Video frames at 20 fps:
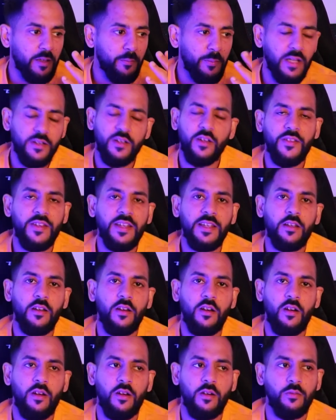But I don't think,
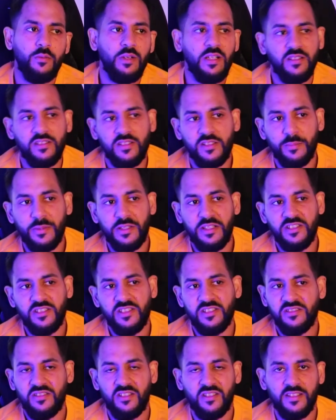oh, well, the spinach
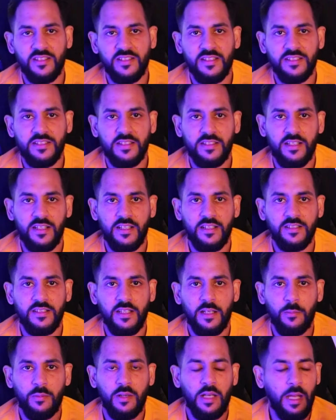is not going to taste that nice.
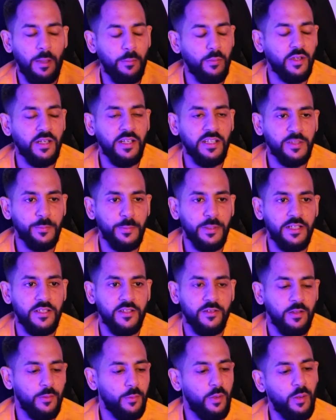I'm, I'm looking at
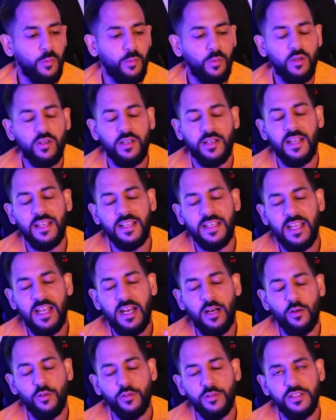spinach, well, what, what can I
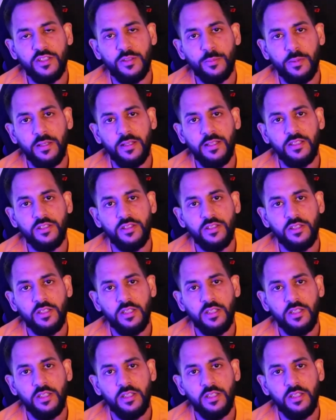get out of this spinach?